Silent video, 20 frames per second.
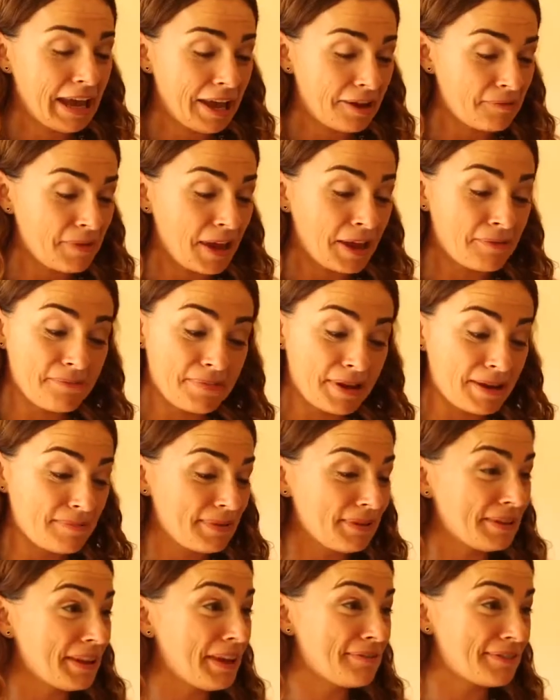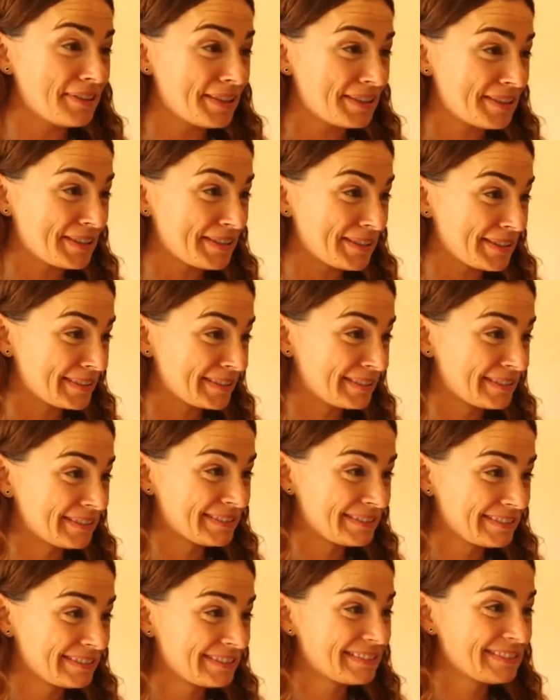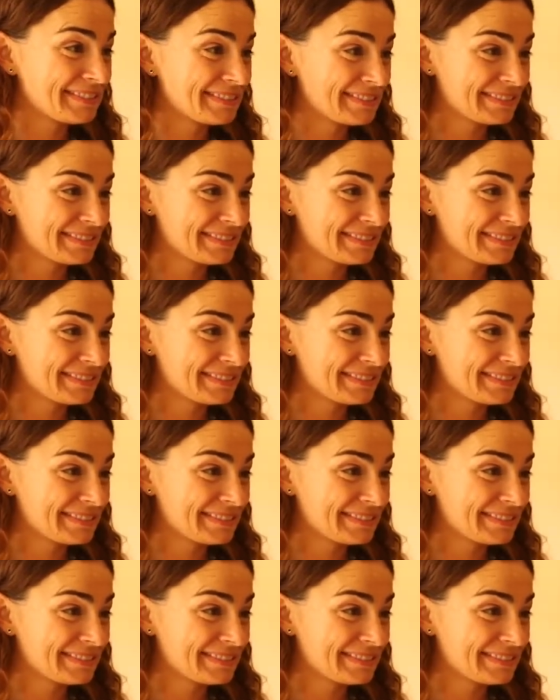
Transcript: And people love this. And people love